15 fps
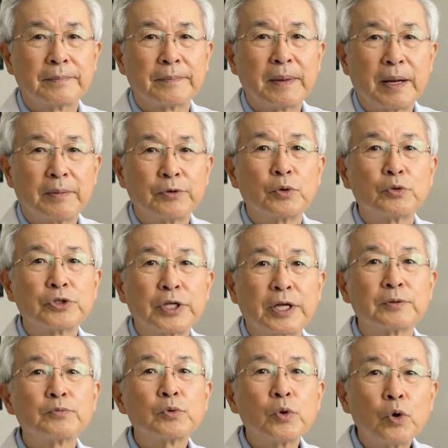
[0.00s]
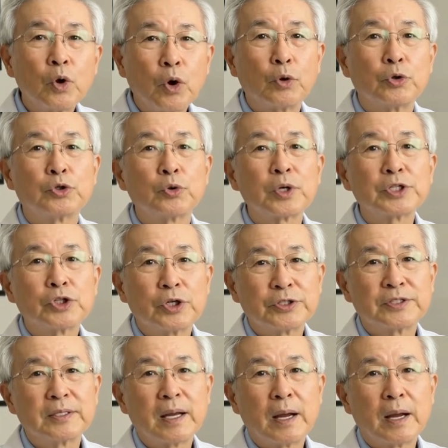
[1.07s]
If you sit for long stretches,